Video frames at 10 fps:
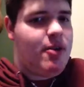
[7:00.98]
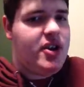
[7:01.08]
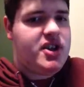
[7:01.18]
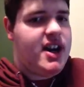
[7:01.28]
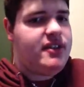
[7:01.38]
I
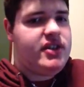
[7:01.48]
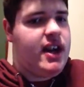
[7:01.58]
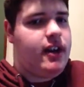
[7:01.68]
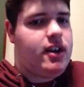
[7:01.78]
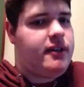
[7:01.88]
wish I hadn't
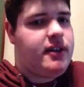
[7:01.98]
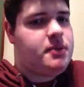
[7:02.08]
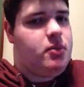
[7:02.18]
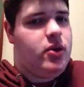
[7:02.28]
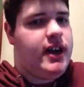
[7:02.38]
taken it at
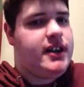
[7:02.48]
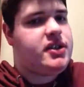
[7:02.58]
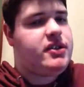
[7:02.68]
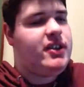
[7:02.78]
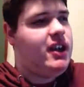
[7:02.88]
this point. I
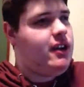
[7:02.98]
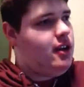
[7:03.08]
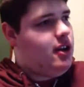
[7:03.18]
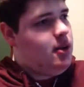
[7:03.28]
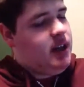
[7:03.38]
just
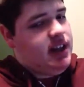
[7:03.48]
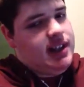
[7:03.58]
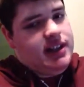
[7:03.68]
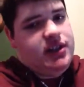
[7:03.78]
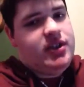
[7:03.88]
because
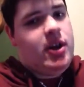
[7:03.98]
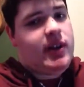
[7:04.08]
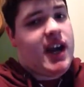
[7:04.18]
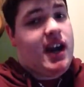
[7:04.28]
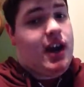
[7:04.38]
I just
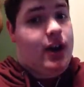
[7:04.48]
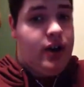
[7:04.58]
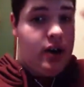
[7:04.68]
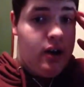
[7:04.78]
don't care.